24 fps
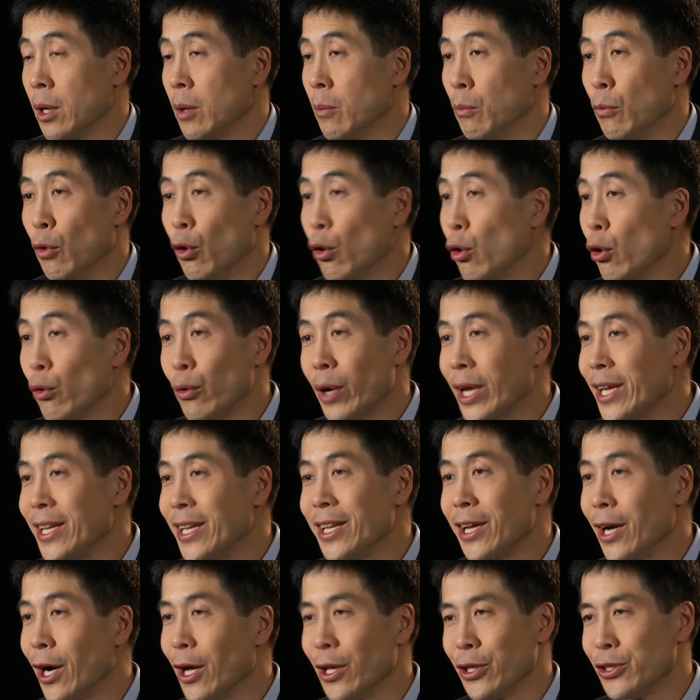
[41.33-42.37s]
more
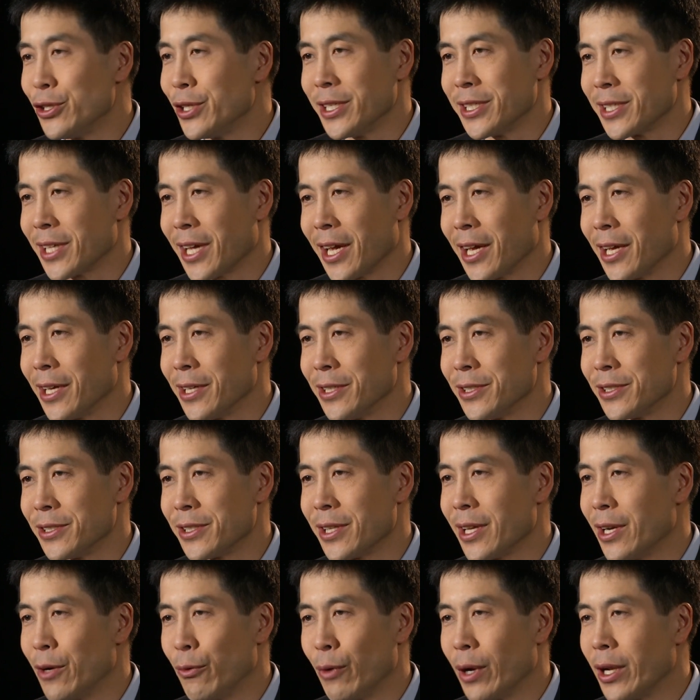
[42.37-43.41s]
radiology scans
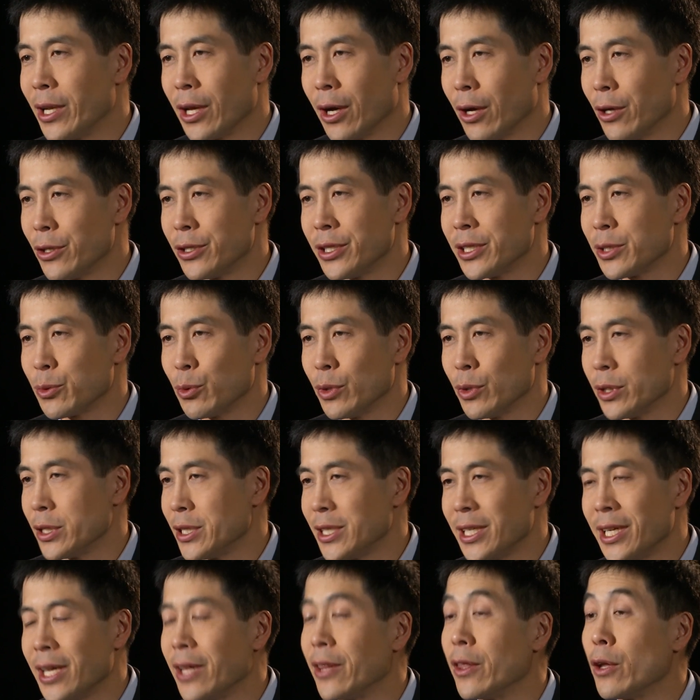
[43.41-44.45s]
than a radiologist will
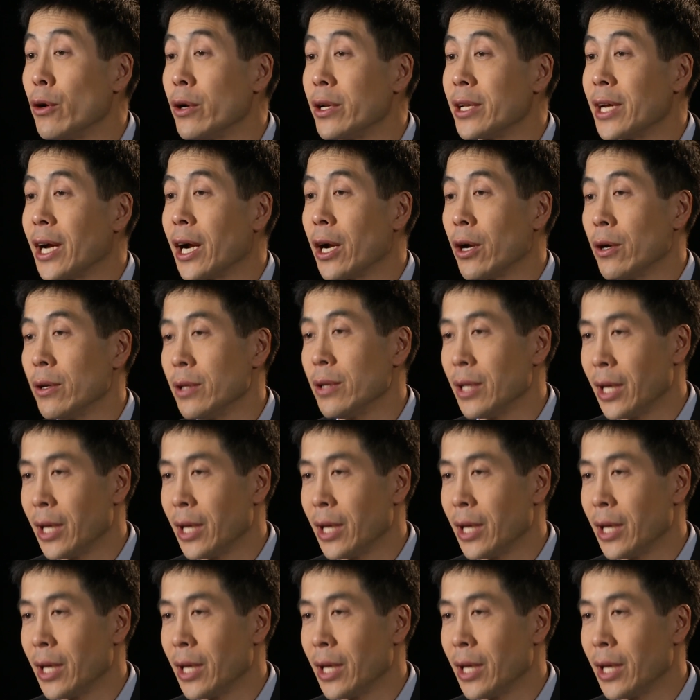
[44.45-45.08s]
see in their entire